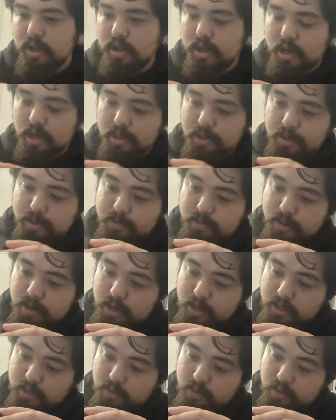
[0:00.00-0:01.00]
This one
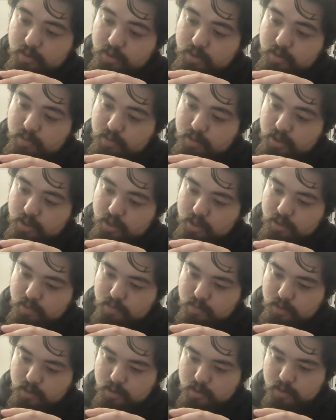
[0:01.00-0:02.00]
has a hold switch
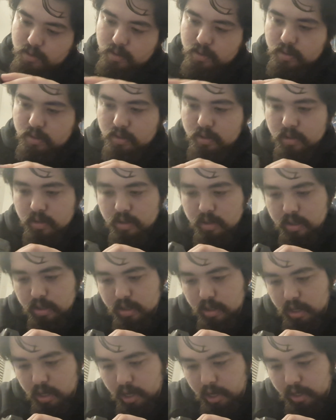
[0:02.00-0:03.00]
somewhere.
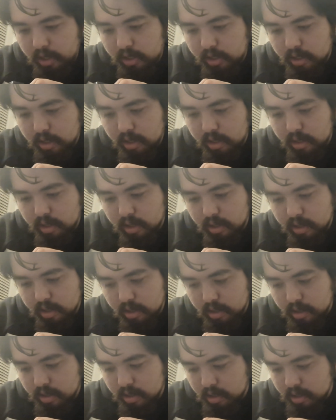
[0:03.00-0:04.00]
Actually,
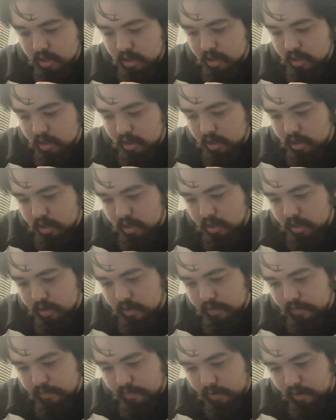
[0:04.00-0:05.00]

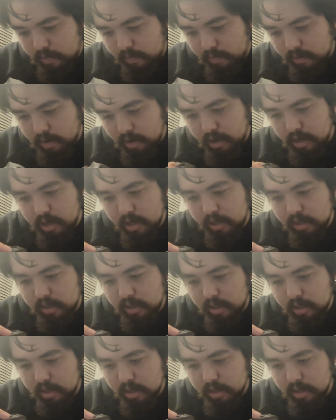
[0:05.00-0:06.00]
for where it is.